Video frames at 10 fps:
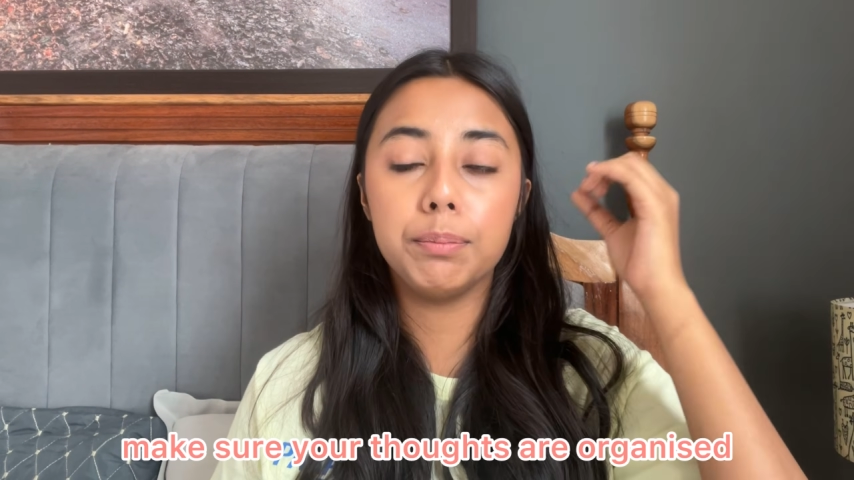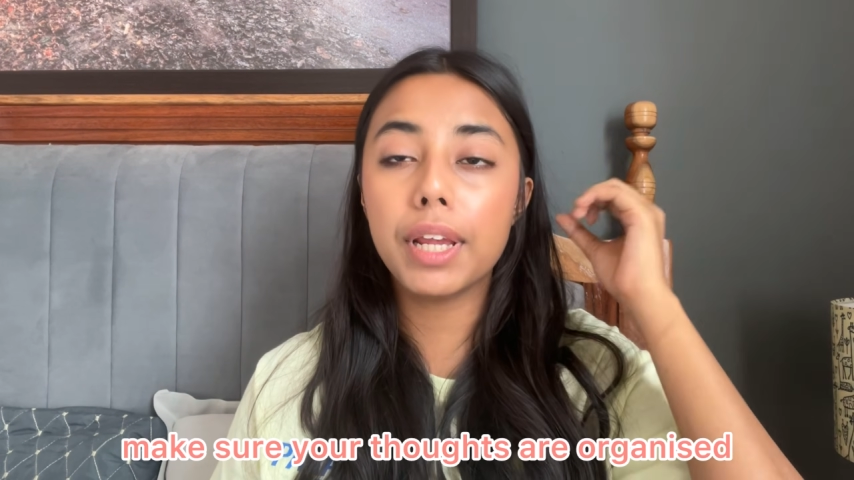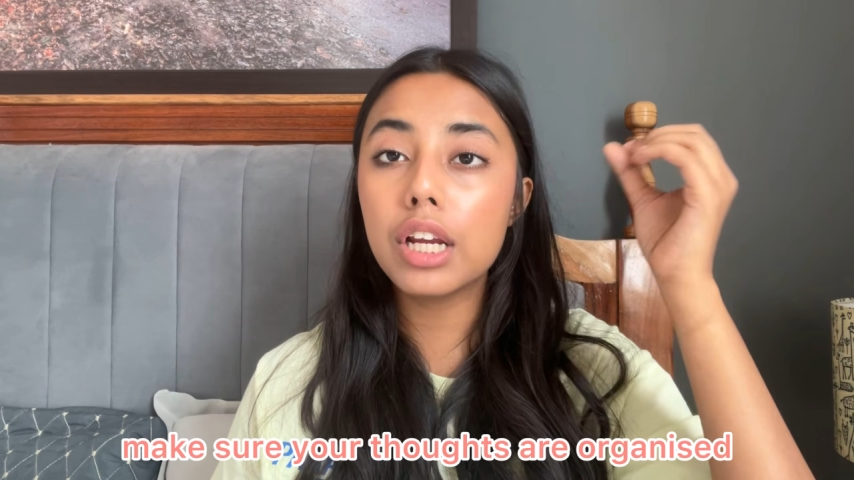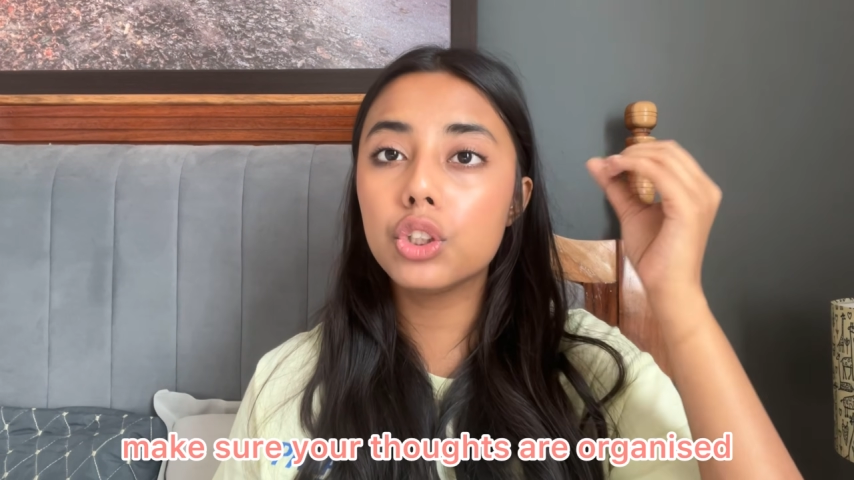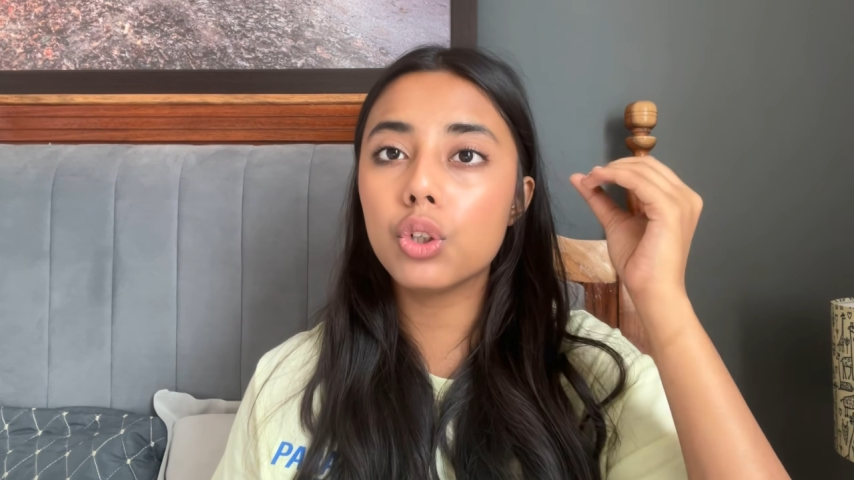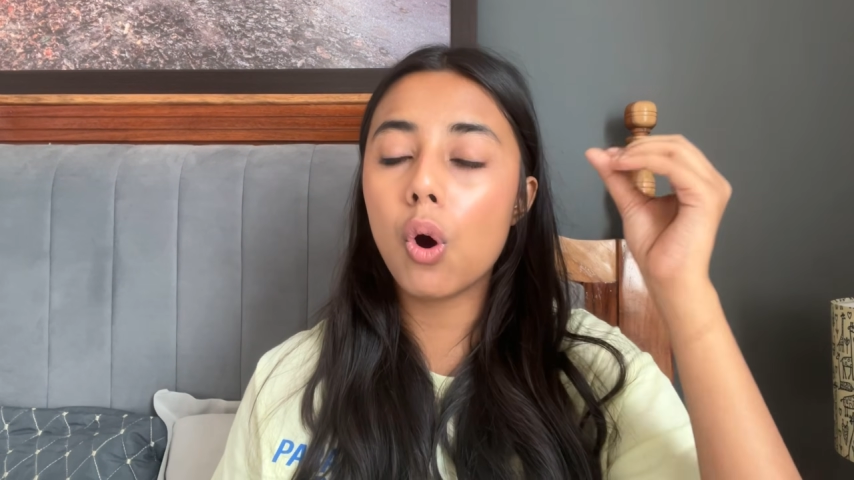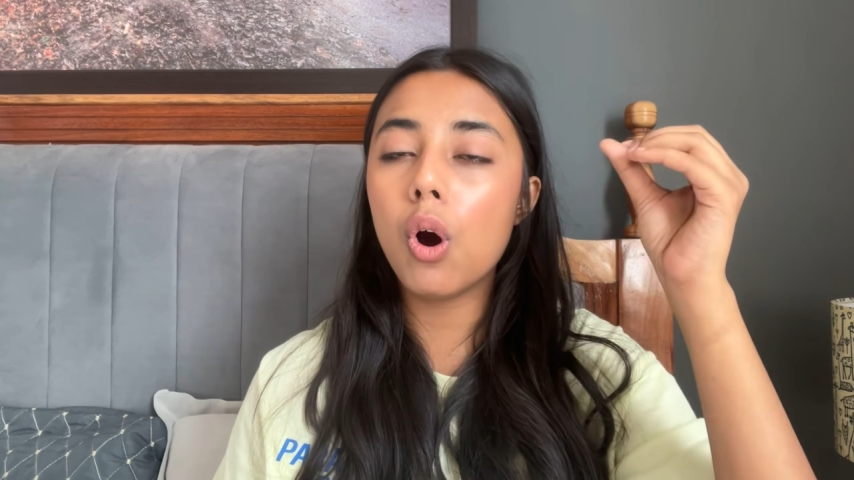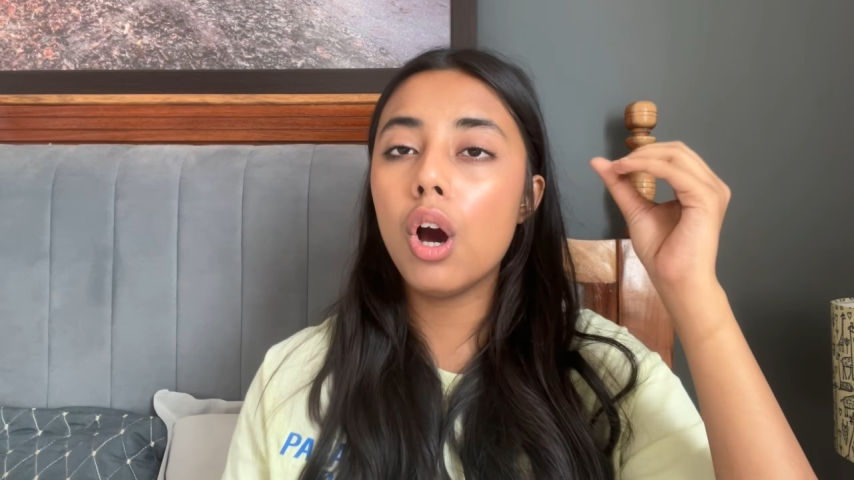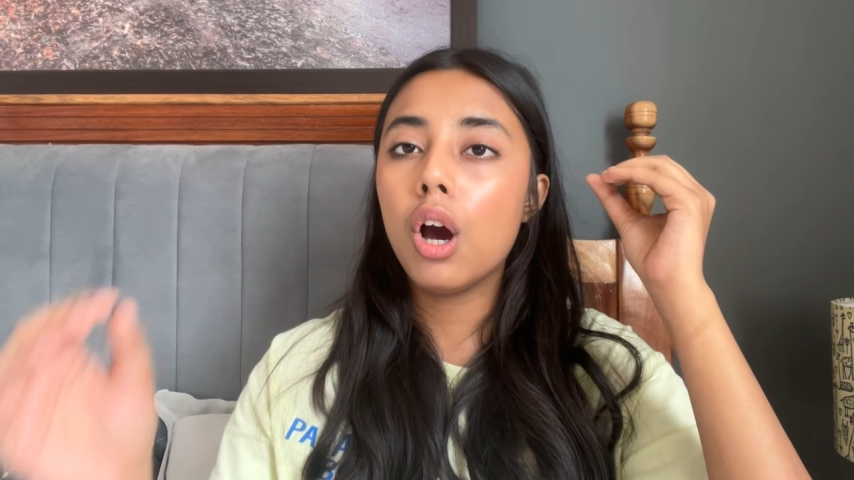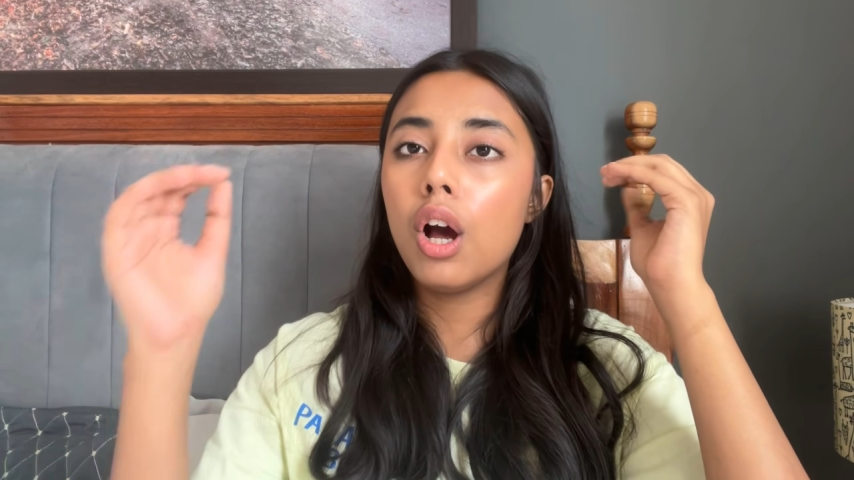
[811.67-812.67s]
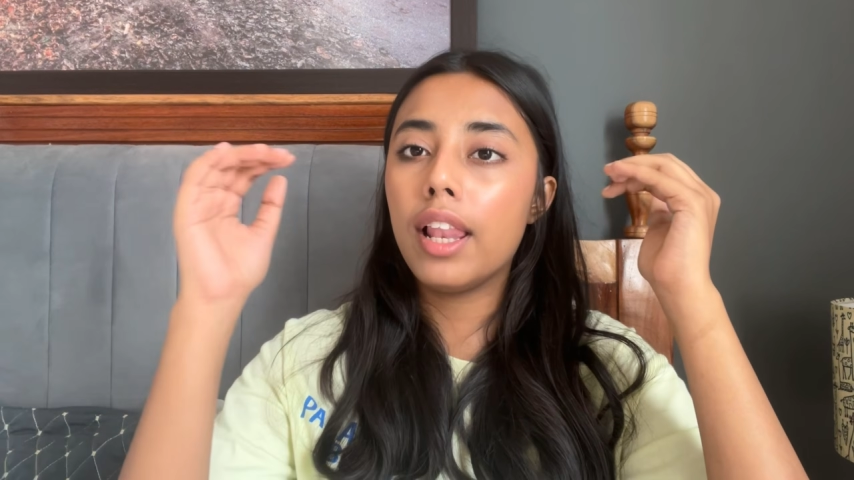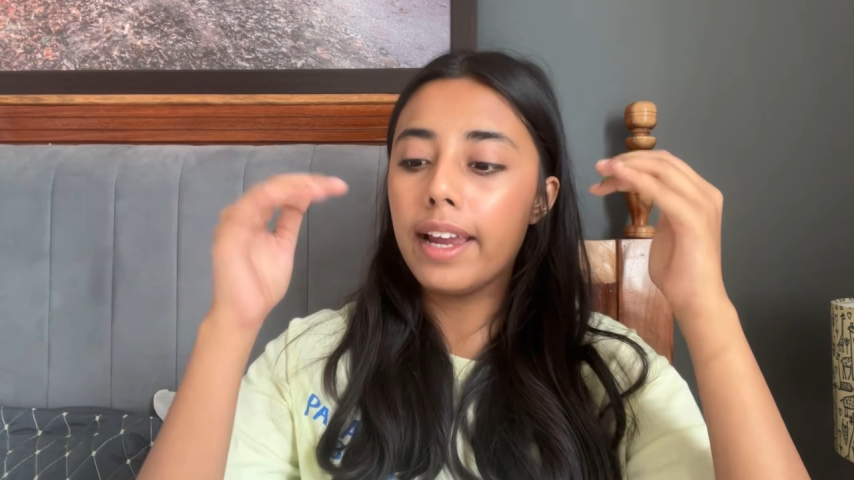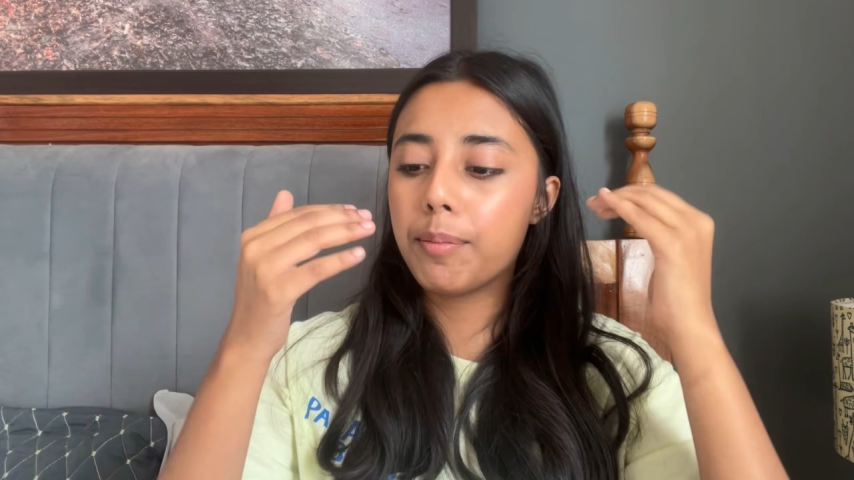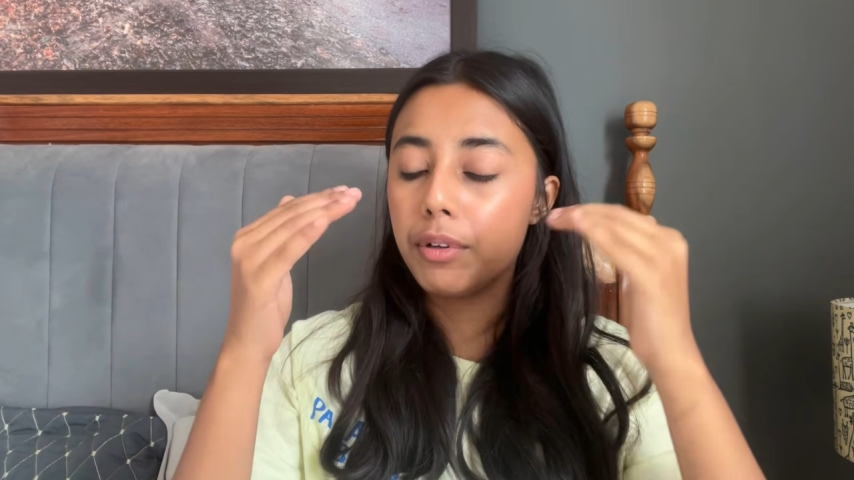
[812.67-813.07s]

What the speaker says: Make sure, like,